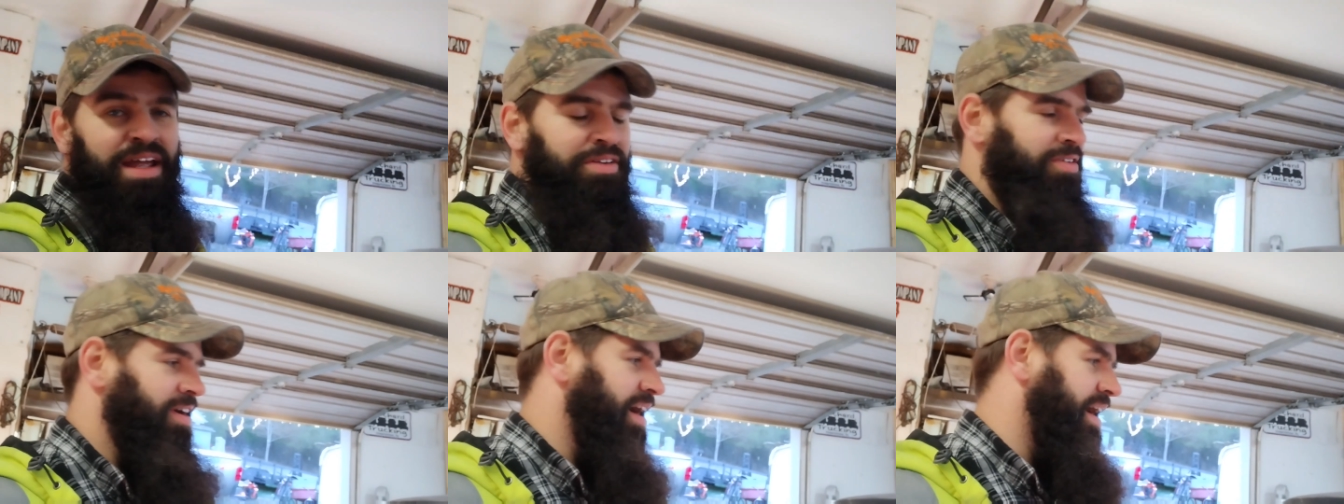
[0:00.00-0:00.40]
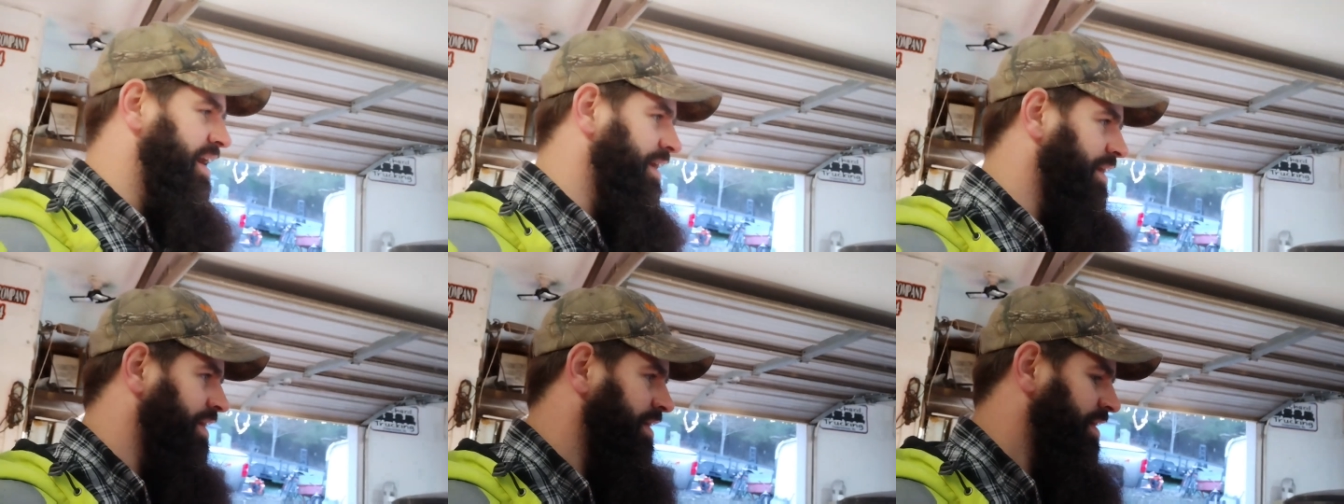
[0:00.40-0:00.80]
dry,
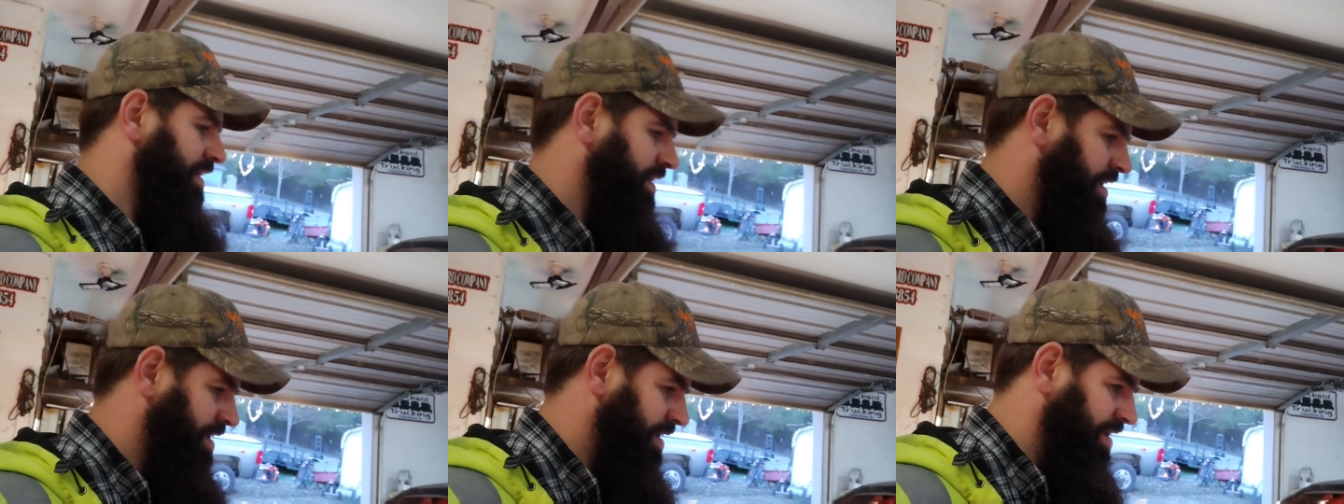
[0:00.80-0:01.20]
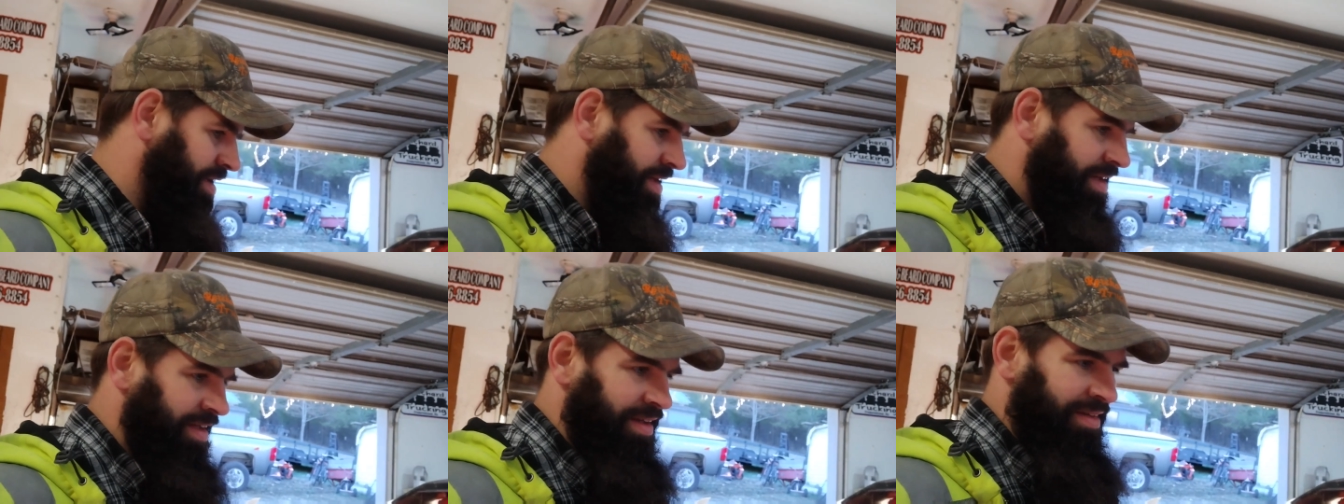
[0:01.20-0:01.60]

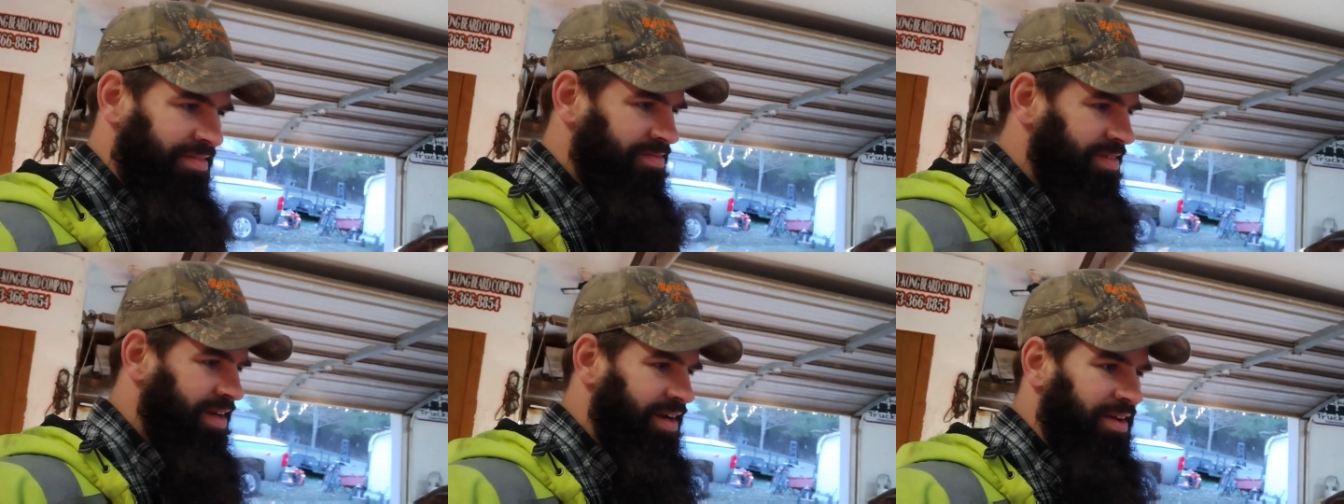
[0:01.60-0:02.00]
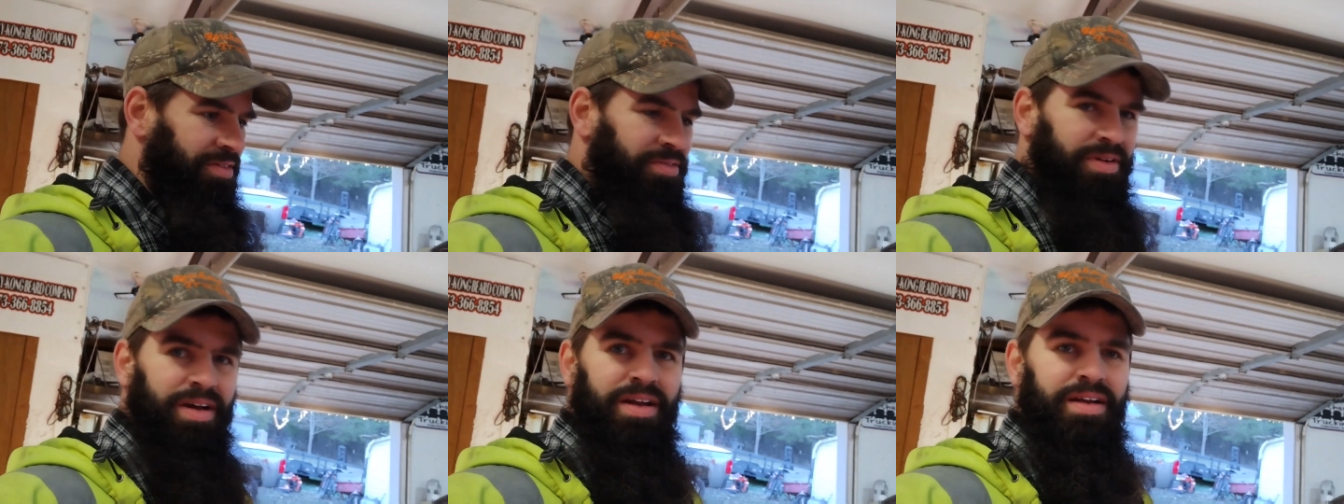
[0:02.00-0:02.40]
what else we're
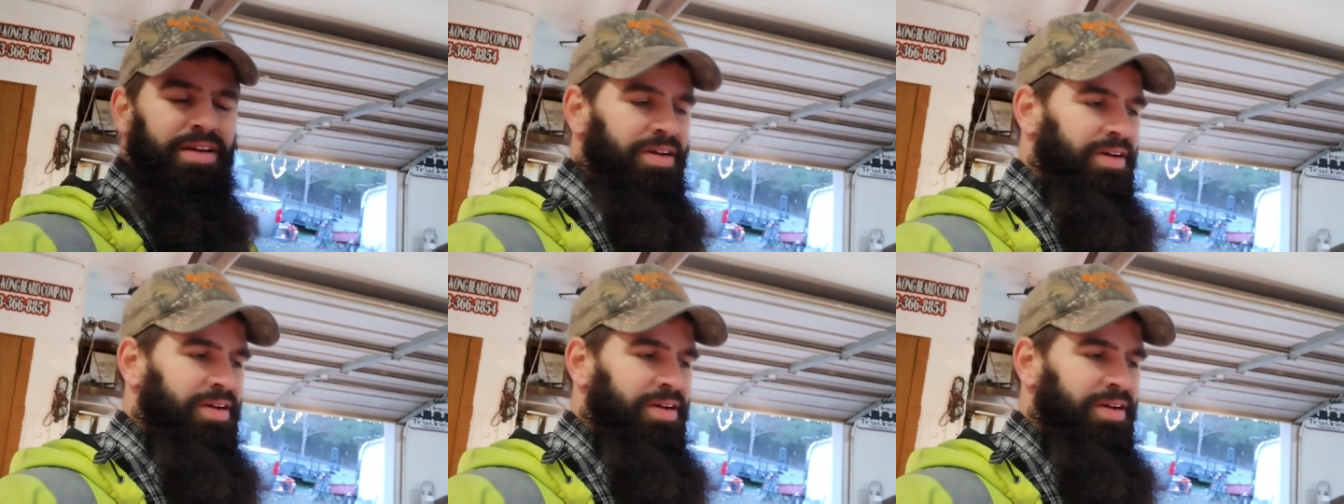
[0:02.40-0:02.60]
going to do?